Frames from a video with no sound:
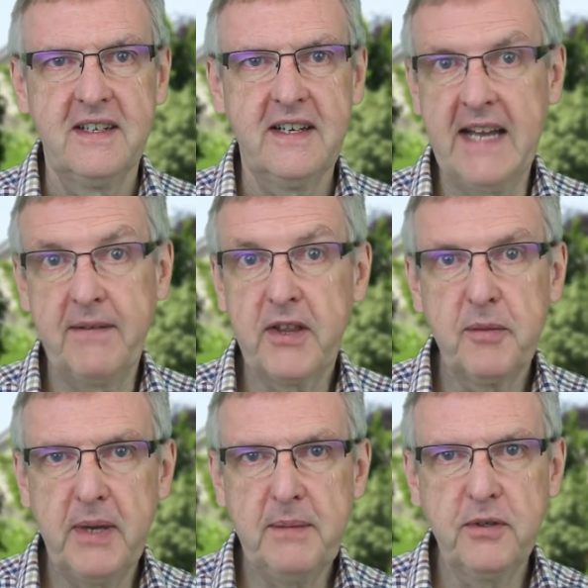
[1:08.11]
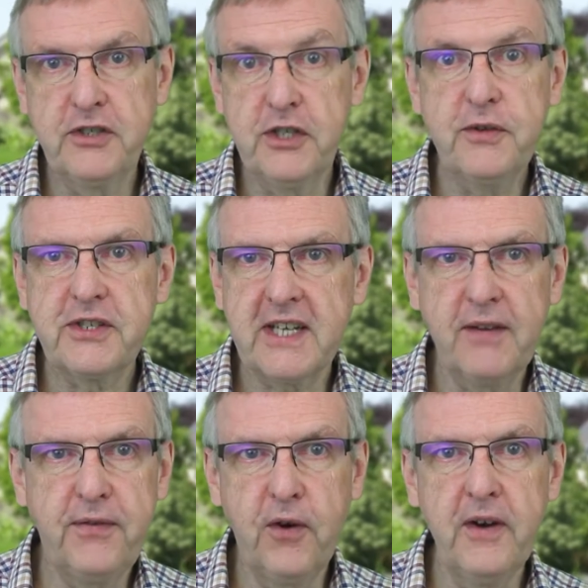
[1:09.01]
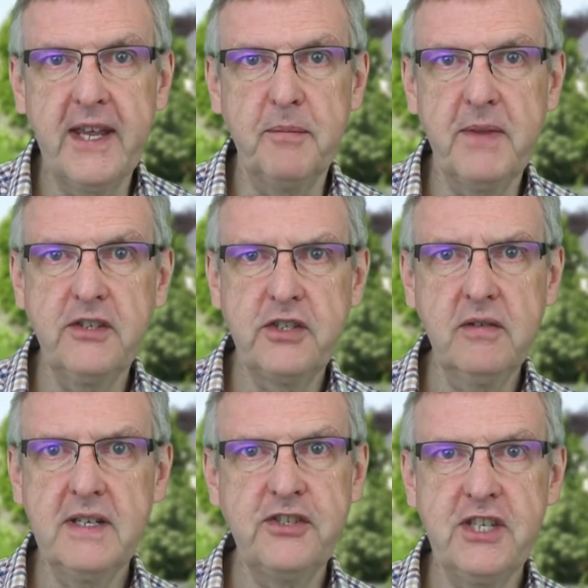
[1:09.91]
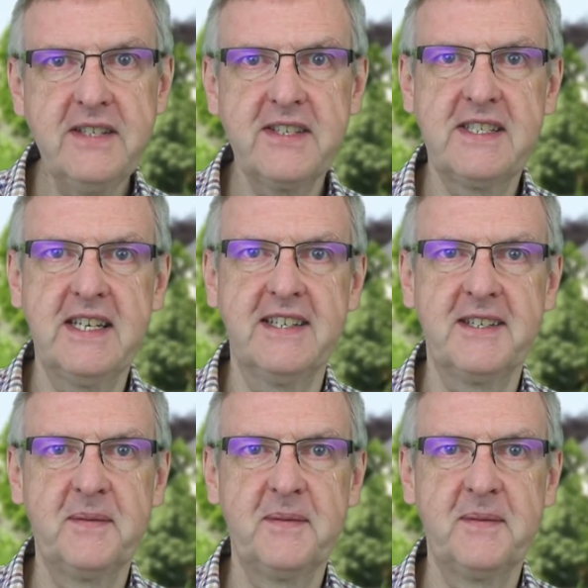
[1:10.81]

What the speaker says: and have other people do stuff for him, then surely Jesus did.